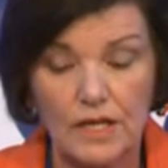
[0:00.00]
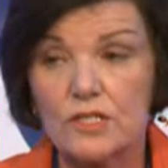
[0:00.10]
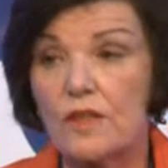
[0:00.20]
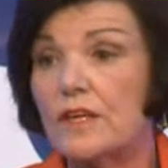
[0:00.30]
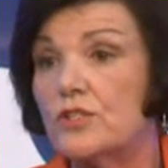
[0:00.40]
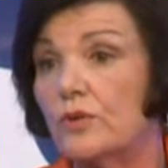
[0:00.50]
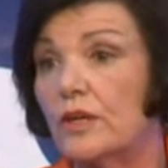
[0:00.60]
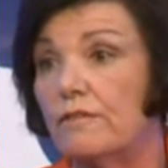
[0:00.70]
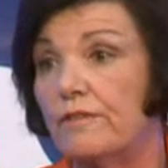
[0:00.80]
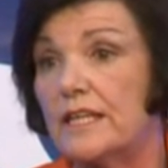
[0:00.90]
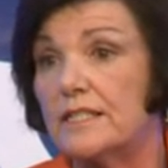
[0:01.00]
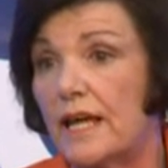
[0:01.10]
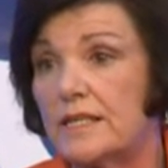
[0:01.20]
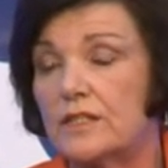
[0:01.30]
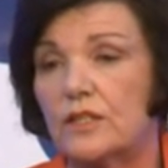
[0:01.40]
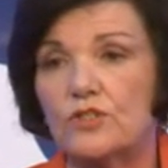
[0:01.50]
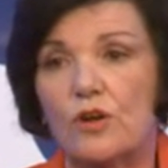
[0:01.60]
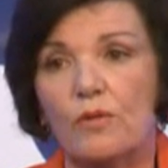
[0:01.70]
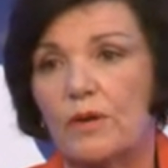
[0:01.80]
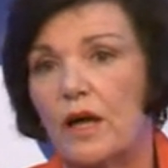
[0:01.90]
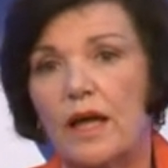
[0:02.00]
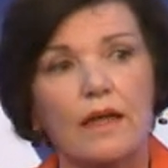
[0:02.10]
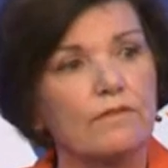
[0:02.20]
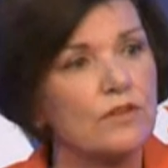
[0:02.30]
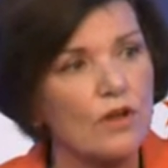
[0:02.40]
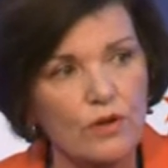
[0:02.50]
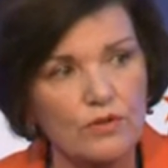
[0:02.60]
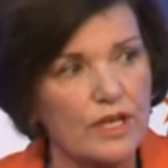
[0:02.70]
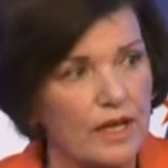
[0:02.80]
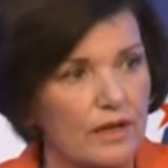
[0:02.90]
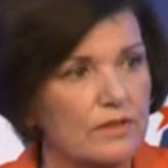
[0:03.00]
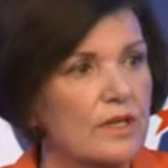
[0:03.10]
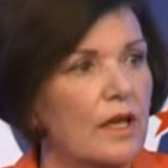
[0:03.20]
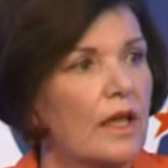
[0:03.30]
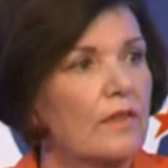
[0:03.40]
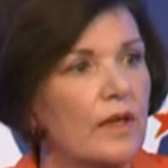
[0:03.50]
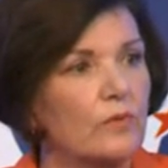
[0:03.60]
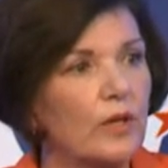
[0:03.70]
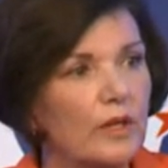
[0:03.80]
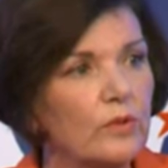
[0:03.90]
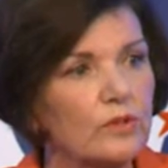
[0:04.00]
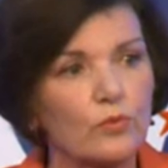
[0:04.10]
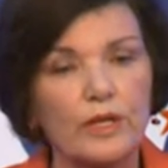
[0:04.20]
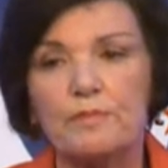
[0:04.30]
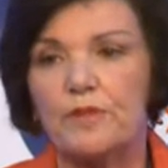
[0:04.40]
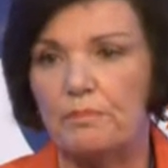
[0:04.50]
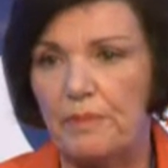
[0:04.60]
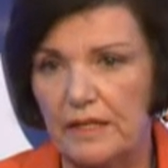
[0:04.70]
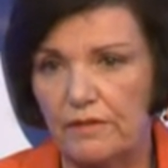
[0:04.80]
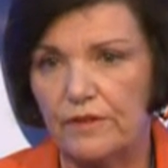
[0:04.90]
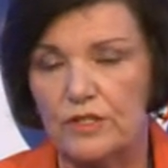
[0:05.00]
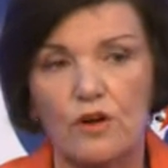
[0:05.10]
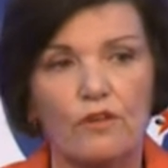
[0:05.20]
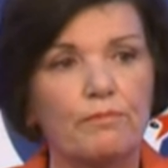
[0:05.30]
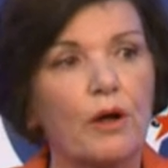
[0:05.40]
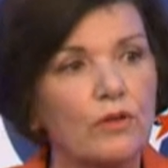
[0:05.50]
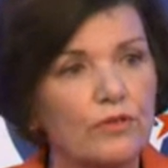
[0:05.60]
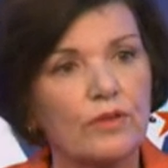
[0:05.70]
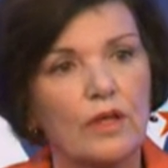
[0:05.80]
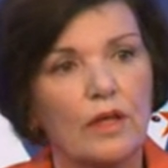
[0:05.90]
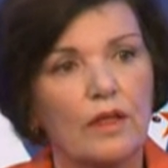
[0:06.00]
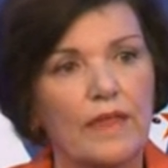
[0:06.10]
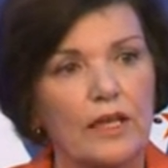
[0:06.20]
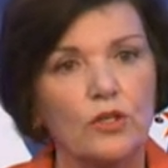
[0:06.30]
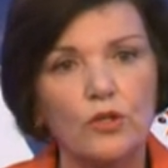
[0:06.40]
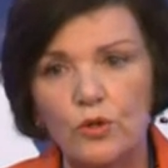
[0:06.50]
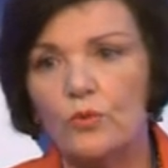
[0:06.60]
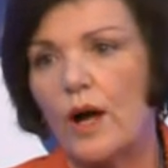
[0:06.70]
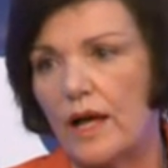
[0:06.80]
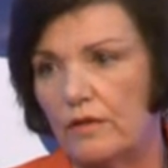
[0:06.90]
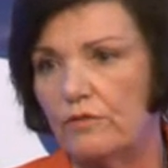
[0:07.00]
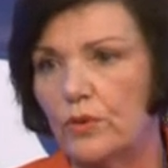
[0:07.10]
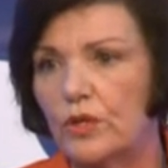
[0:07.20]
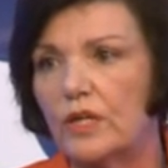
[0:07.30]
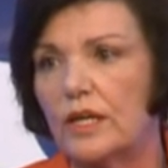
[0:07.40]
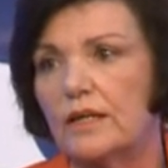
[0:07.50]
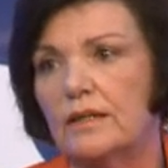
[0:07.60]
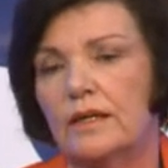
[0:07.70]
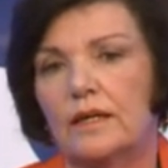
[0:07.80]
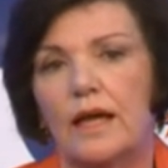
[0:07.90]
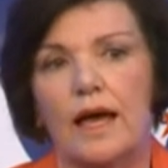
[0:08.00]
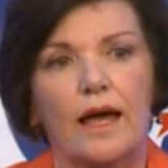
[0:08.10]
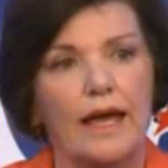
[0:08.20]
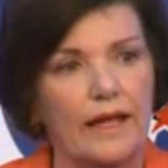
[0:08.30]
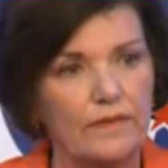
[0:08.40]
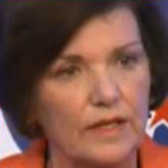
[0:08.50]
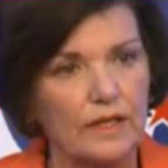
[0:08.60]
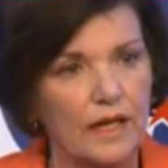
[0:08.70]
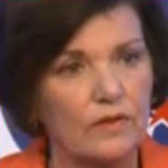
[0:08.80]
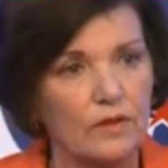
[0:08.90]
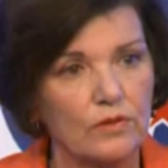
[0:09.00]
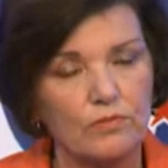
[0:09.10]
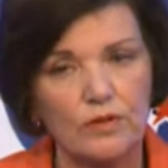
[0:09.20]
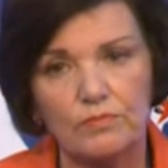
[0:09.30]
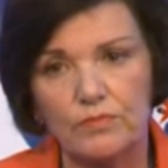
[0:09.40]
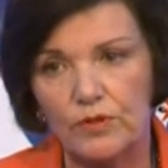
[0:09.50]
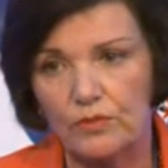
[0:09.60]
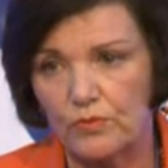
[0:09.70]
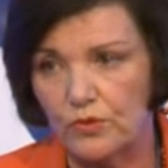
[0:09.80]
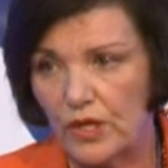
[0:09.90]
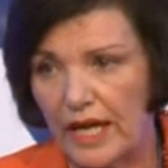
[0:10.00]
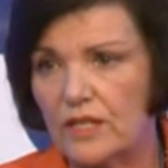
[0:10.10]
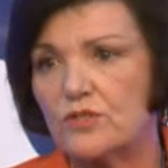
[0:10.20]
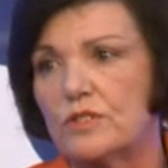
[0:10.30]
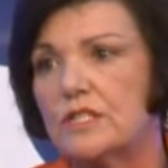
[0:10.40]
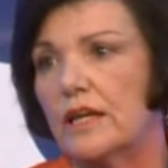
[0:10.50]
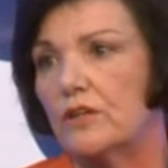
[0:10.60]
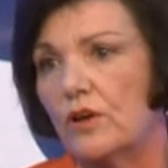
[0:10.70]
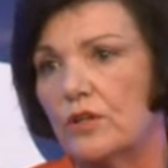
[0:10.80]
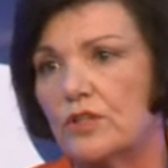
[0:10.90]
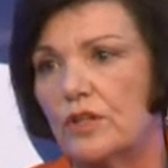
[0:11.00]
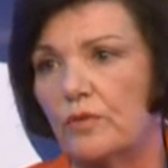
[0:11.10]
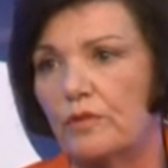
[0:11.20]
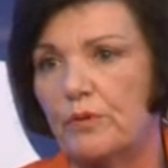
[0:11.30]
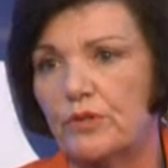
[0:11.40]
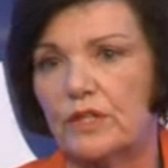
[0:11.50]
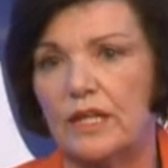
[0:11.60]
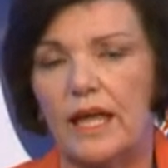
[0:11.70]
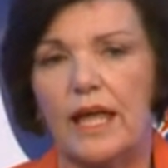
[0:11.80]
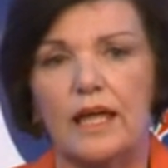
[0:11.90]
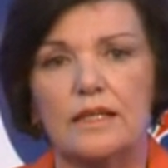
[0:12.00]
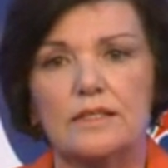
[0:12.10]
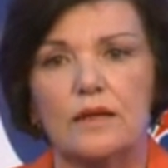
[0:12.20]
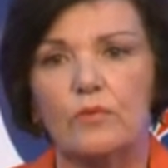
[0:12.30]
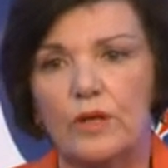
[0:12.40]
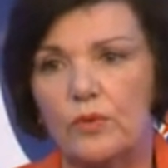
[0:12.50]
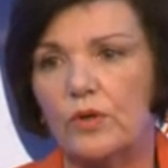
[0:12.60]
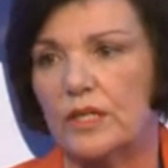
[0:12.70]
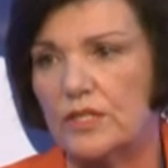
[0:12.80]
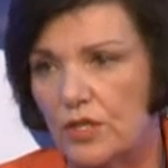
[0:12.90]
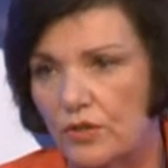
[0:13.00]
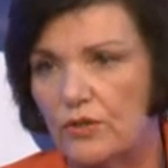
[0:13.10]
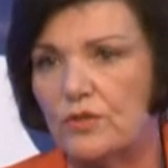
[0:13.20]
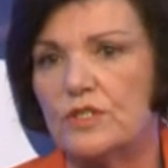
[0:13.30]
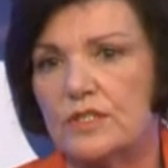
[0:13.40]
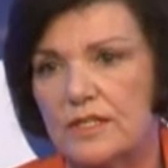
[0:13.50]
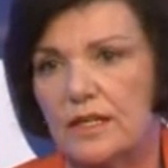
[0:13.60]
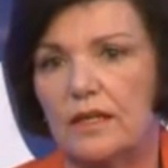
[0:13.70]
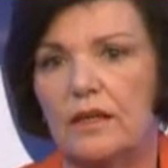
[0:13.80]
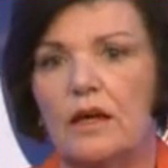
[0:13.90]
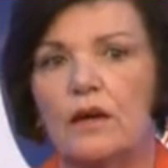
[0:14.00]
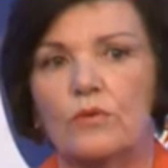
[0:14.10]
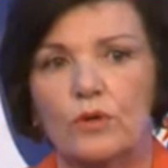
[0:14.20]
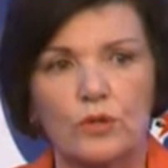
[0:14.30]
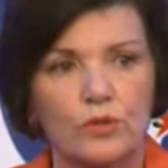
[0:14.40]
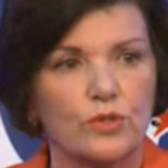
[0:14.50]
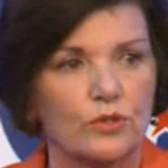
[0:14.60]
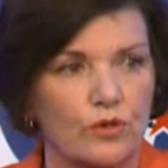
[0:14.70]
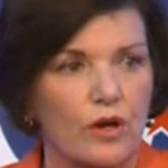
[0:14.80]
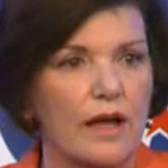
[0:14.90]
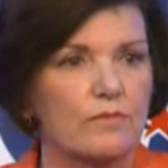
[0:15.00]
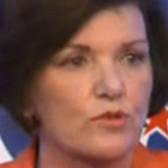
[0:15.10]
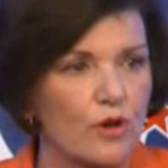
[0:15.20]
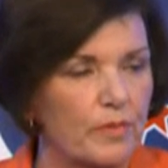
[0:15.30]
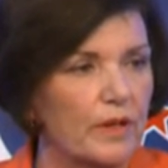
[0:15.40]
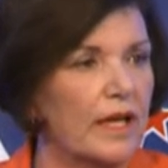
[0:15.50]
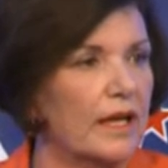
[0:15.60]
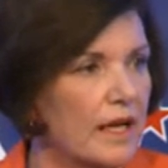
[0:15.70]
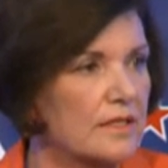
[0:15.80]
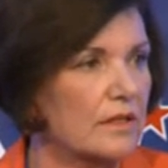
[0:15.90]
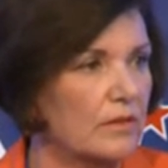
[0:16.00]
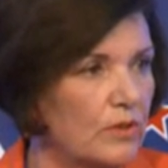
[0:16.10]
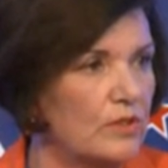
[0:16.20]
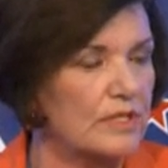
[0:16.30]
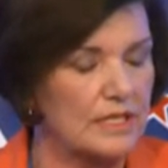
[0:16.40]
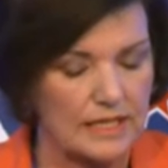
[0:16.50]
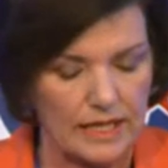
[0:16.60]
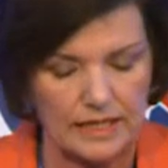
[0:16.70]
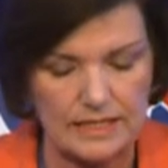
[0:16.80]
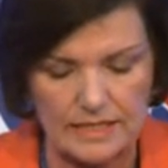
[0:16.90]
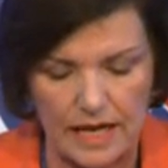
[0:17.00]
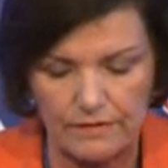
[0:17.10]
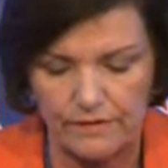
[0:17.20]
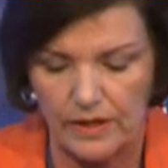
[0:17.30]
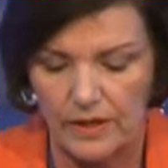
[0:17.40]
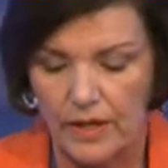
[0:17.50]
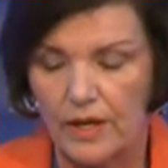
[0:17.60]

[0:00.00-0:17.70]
So they're doing a fantastic job, and I have no doubt that we will reap the benefit of both that new way of working uh, and the and the uh, the extra technology that we've put in their hands, and we will continue to see recorded crime dropping and our communities getting safer.